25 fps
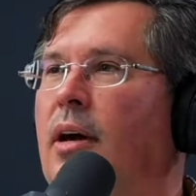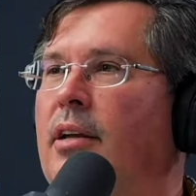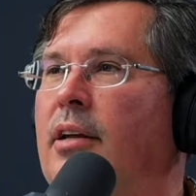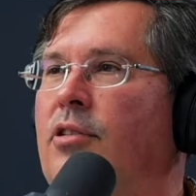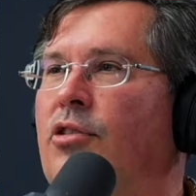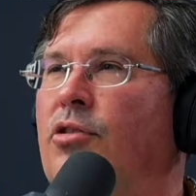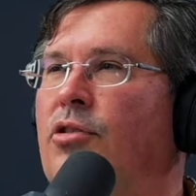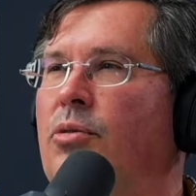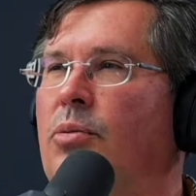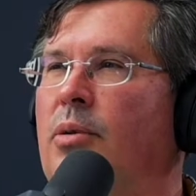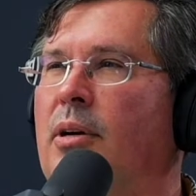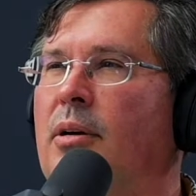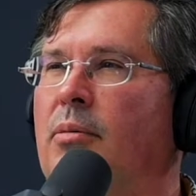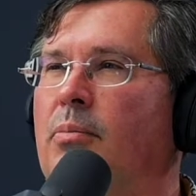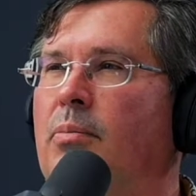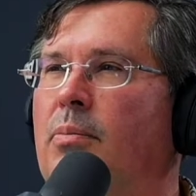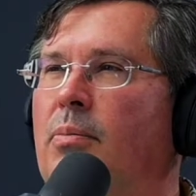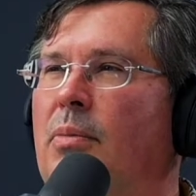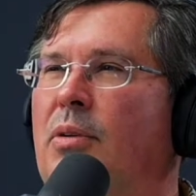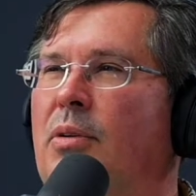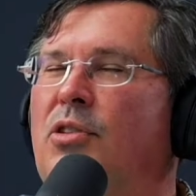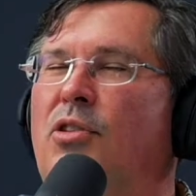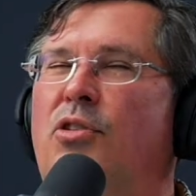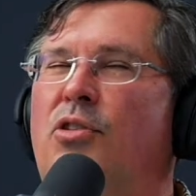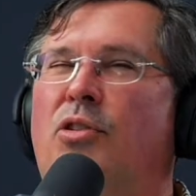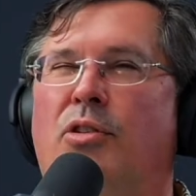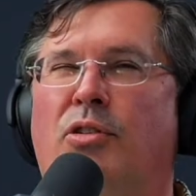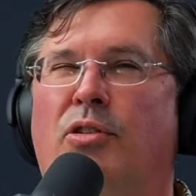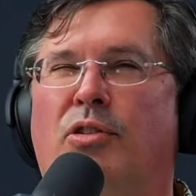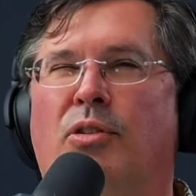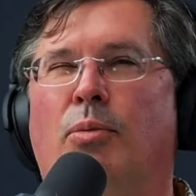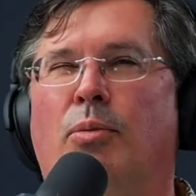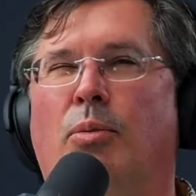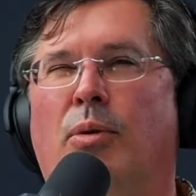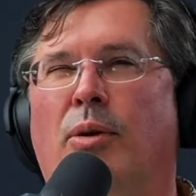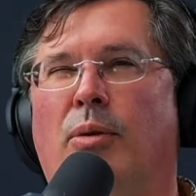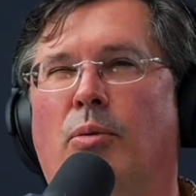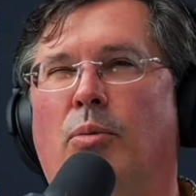I just want
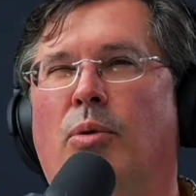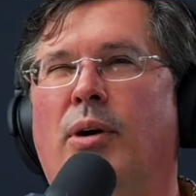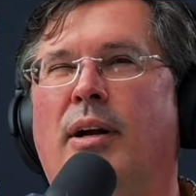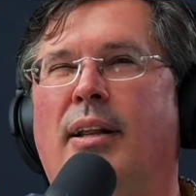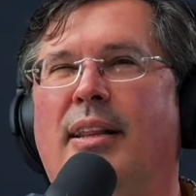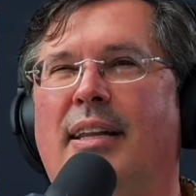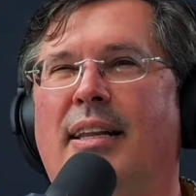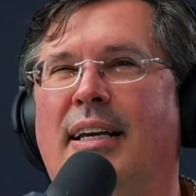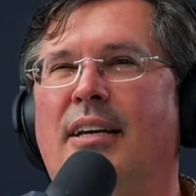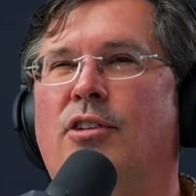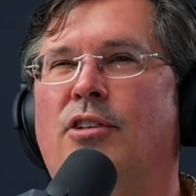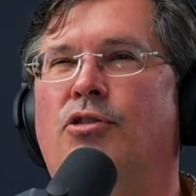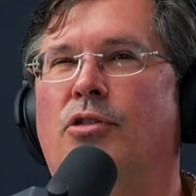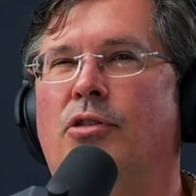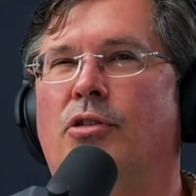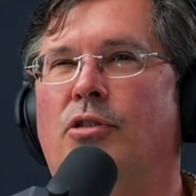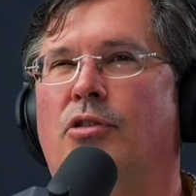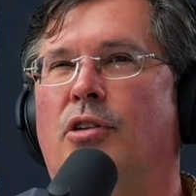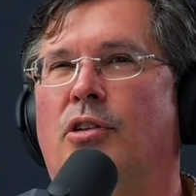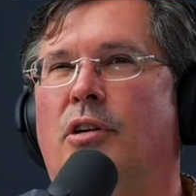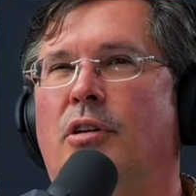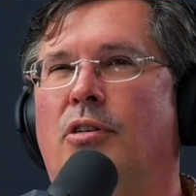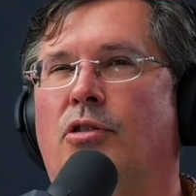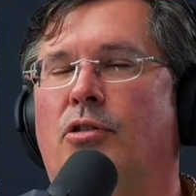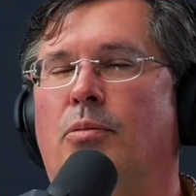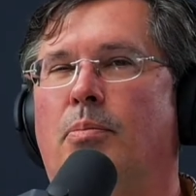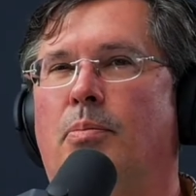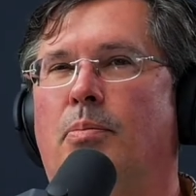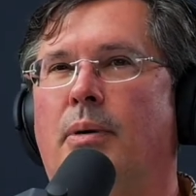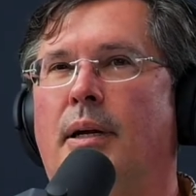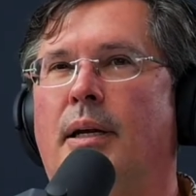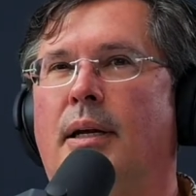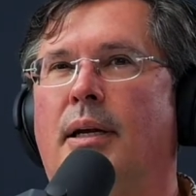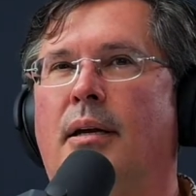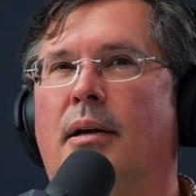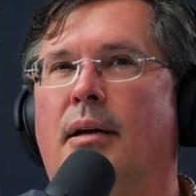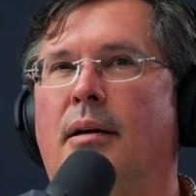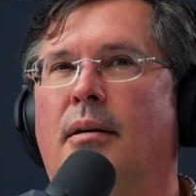to, one of the issues is
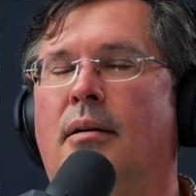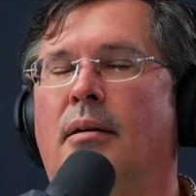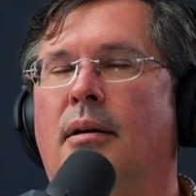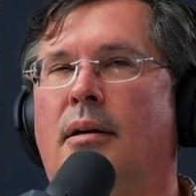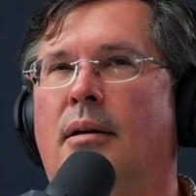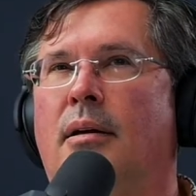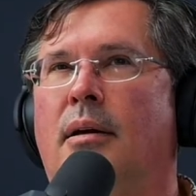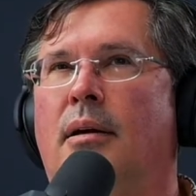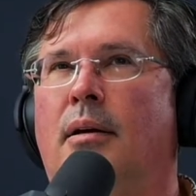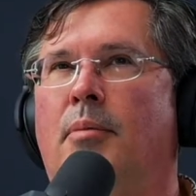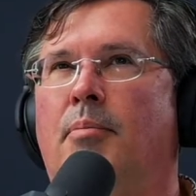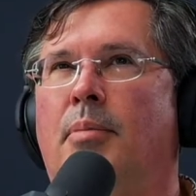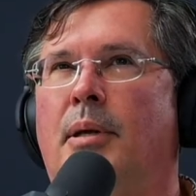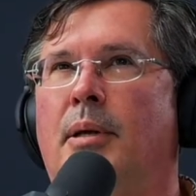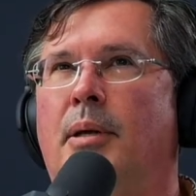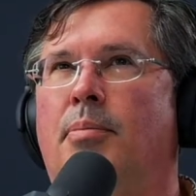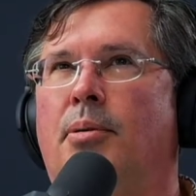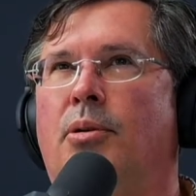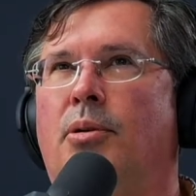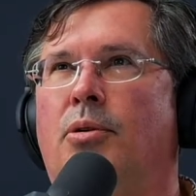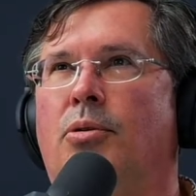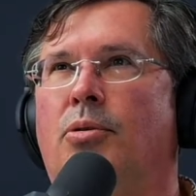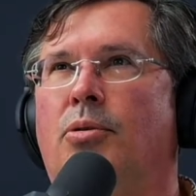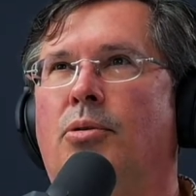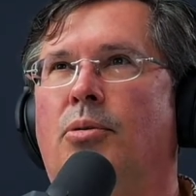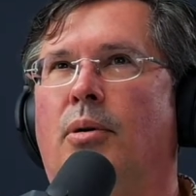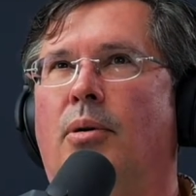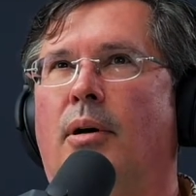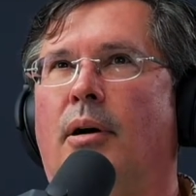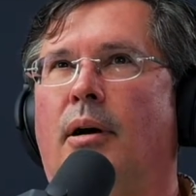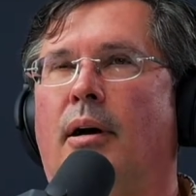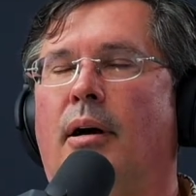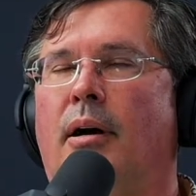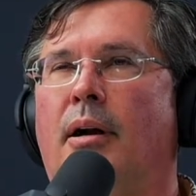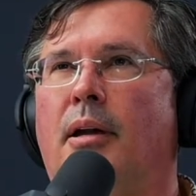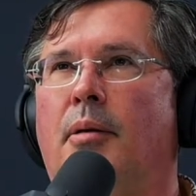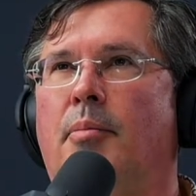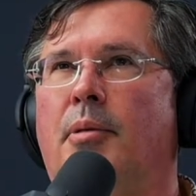bringing people who
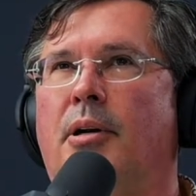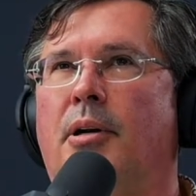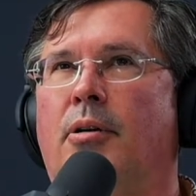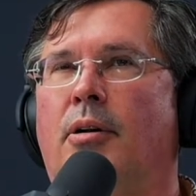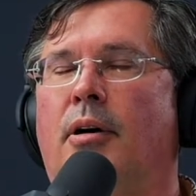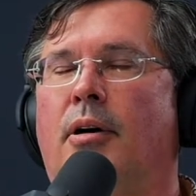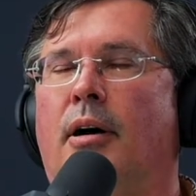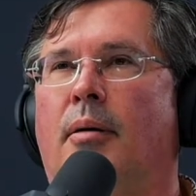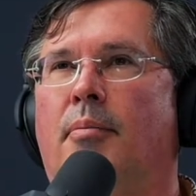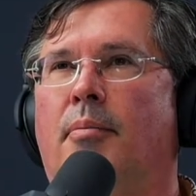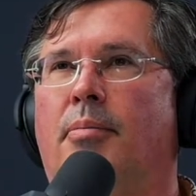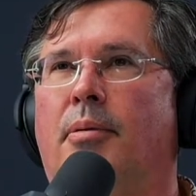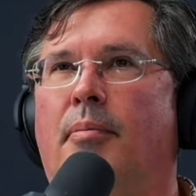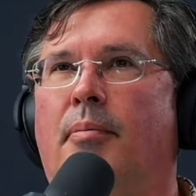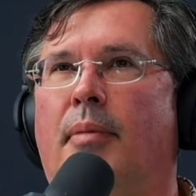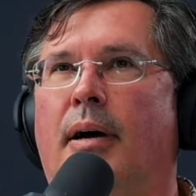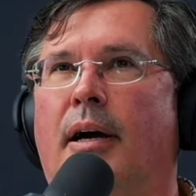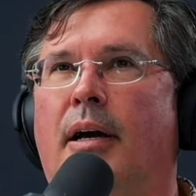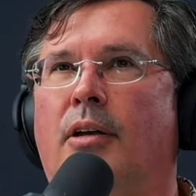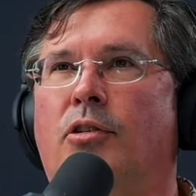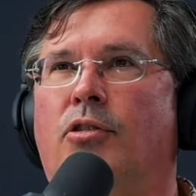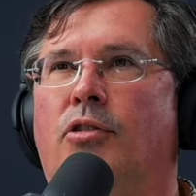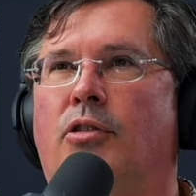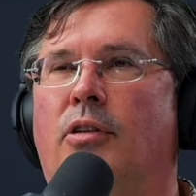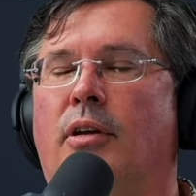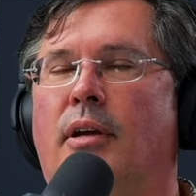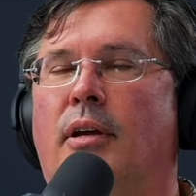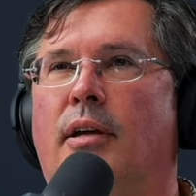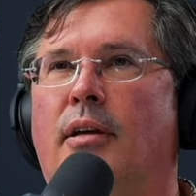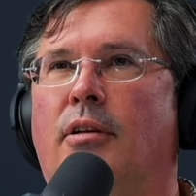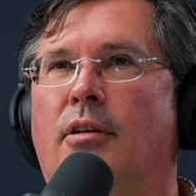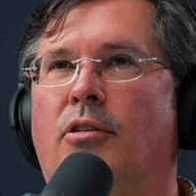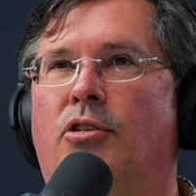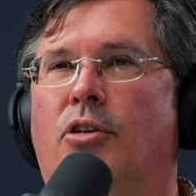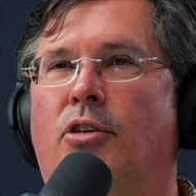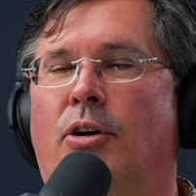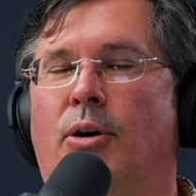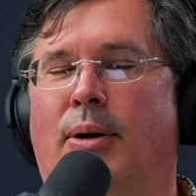are immunocompromised
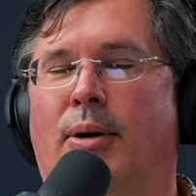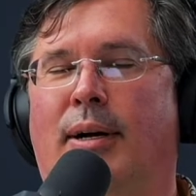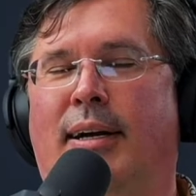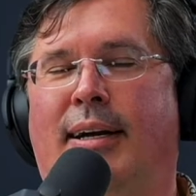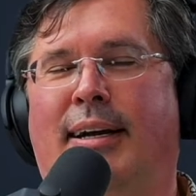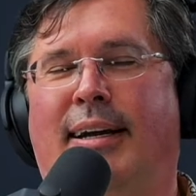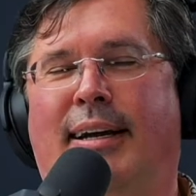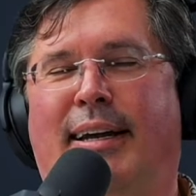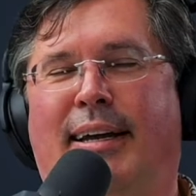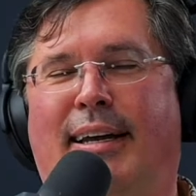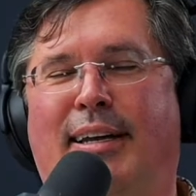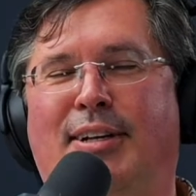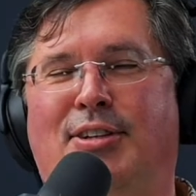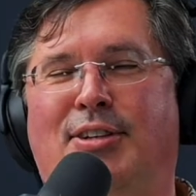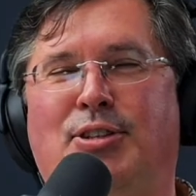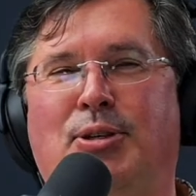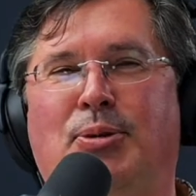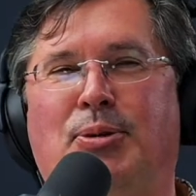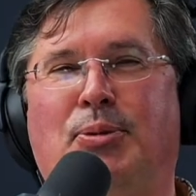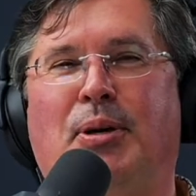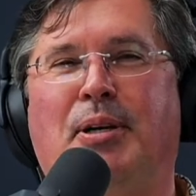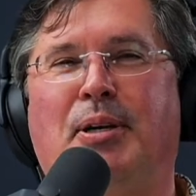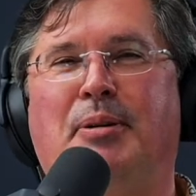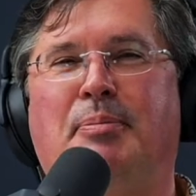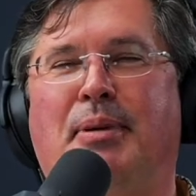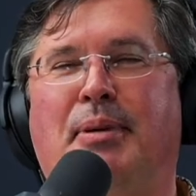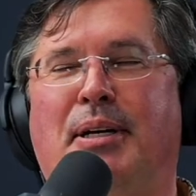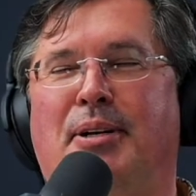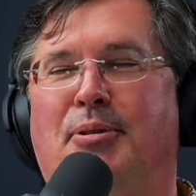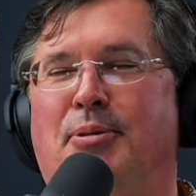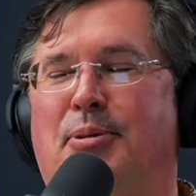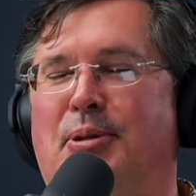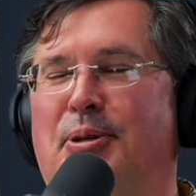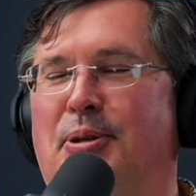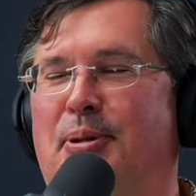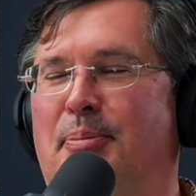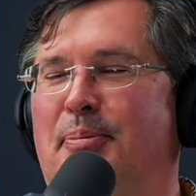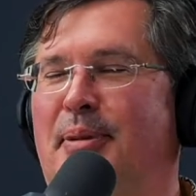into one big
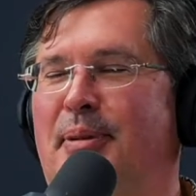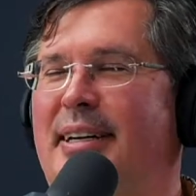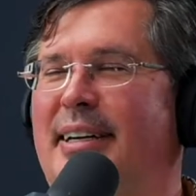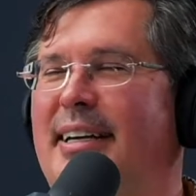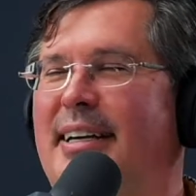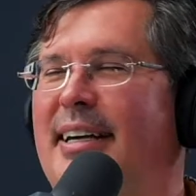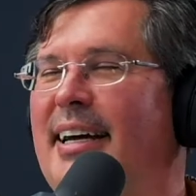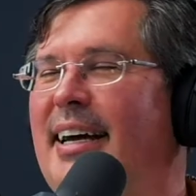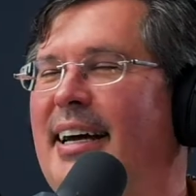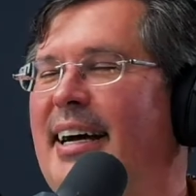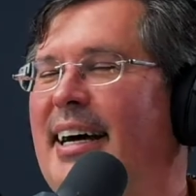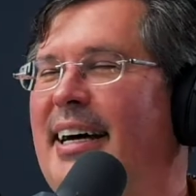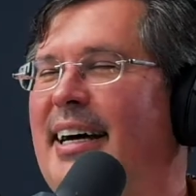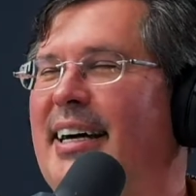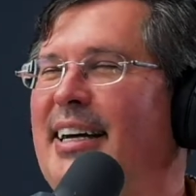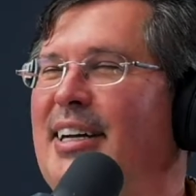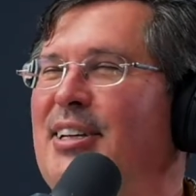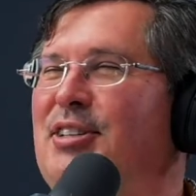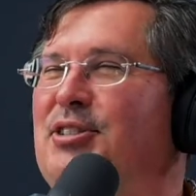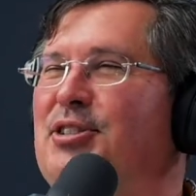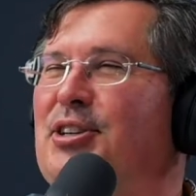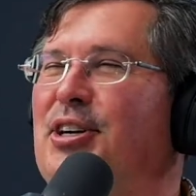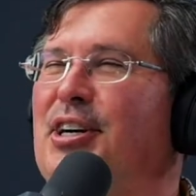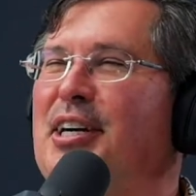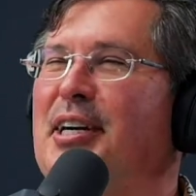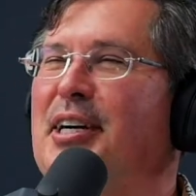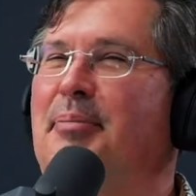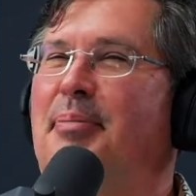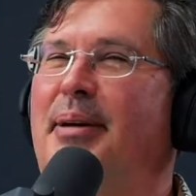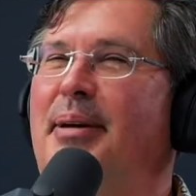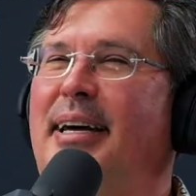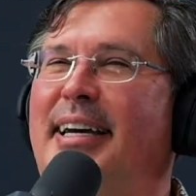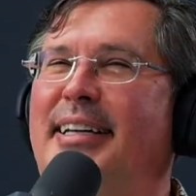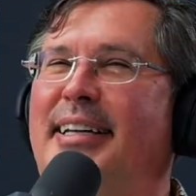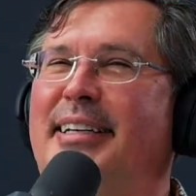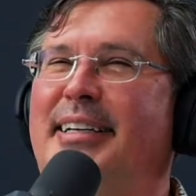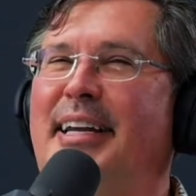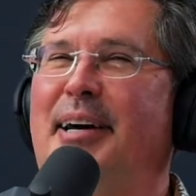room during a
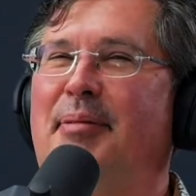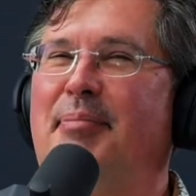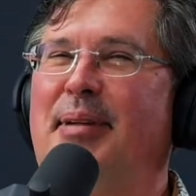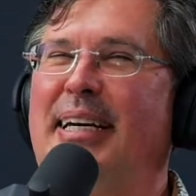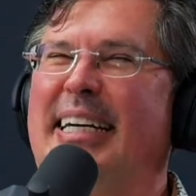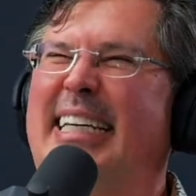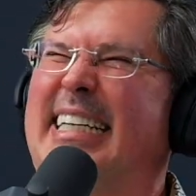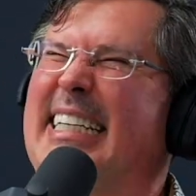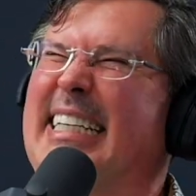pandemic.